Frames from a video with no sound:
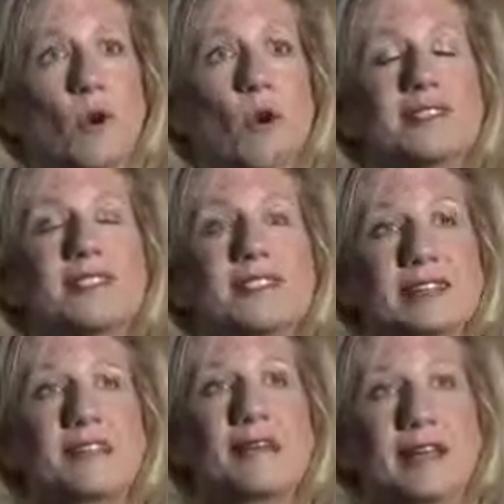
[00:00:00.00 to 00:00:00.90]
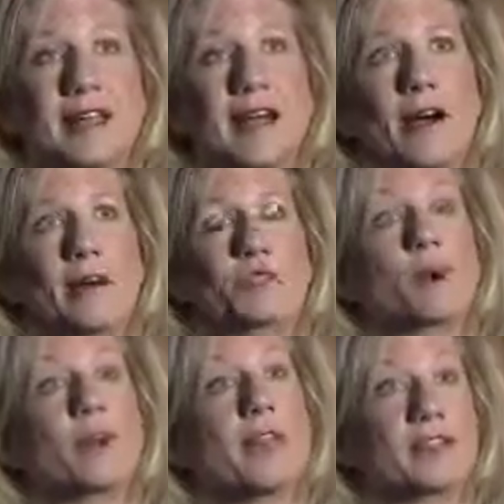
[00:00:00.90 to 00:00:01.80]
What's different now is
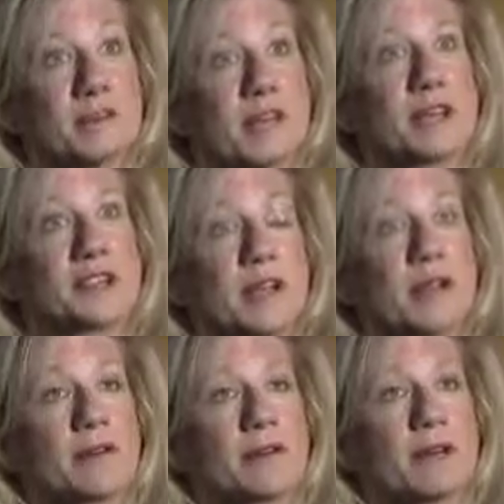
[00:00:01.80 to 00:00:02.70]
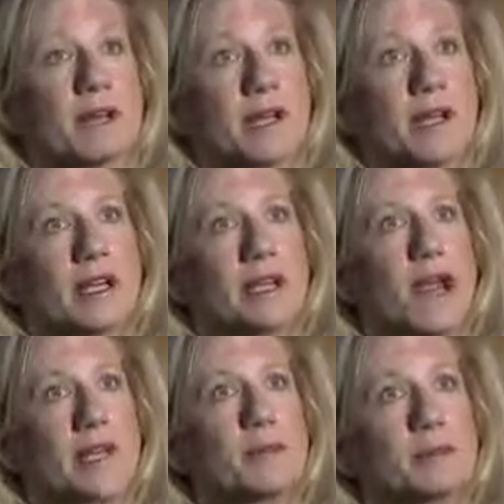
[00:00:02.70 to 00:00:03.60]
where that demand is coming from.
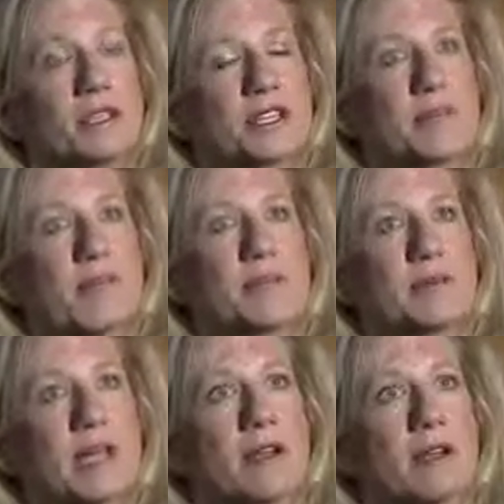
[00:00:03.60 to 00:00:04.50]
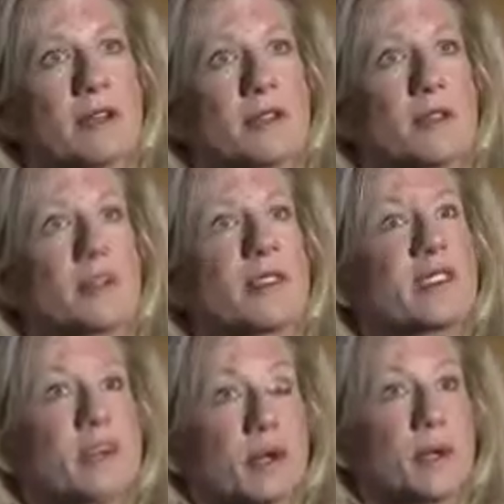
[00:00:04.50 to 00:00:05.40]
90% of that demand growth is from the
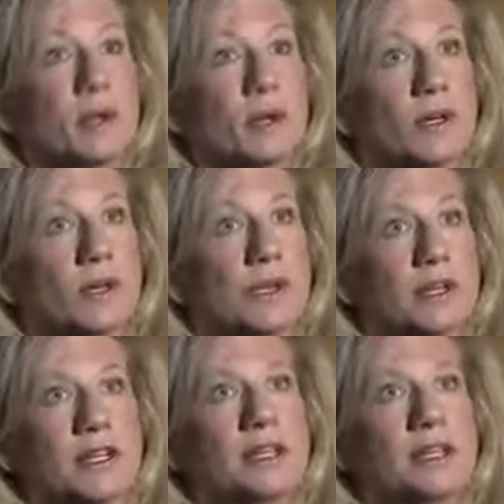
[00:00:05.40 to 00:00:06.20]
developing world.